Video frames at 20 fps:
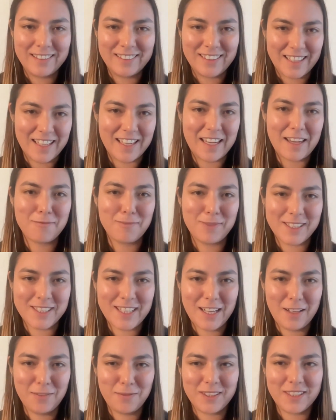that I gave
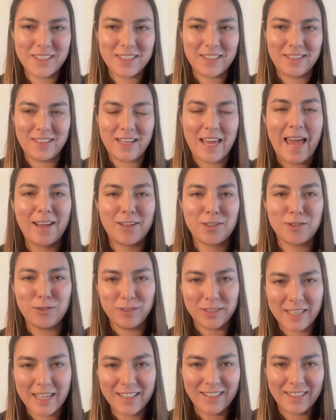myself. It's an actual
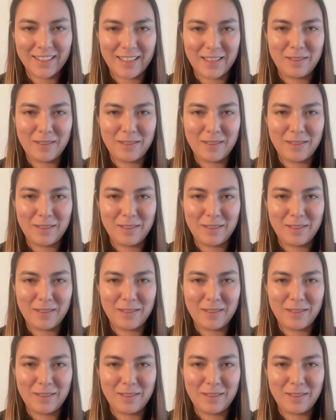deadline